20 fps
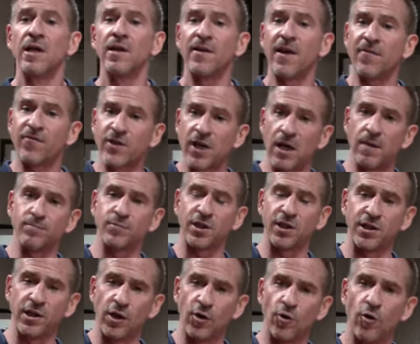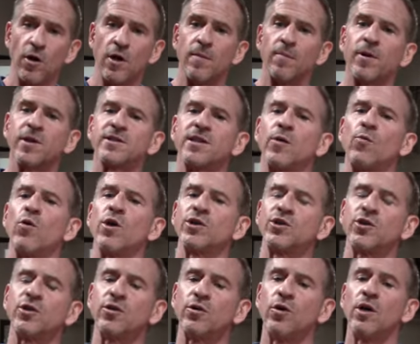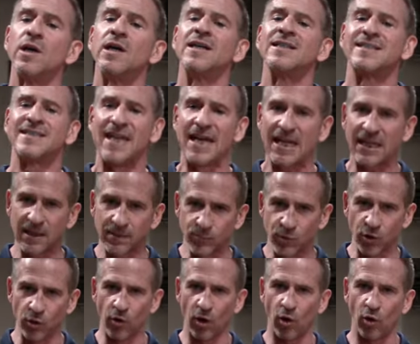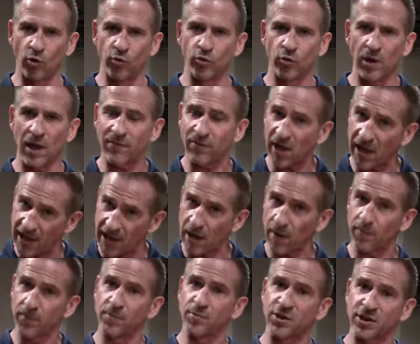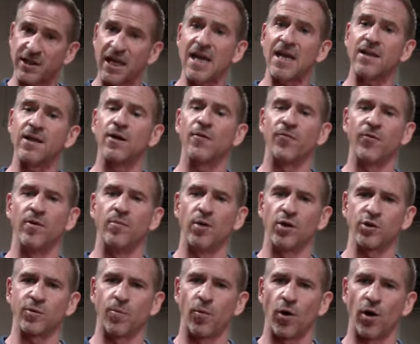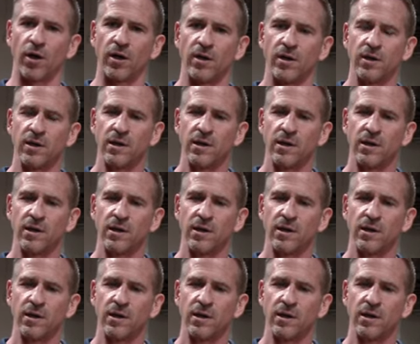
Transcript: They've come to you because they want you to take them to a whole new level and help them stay there for the most part.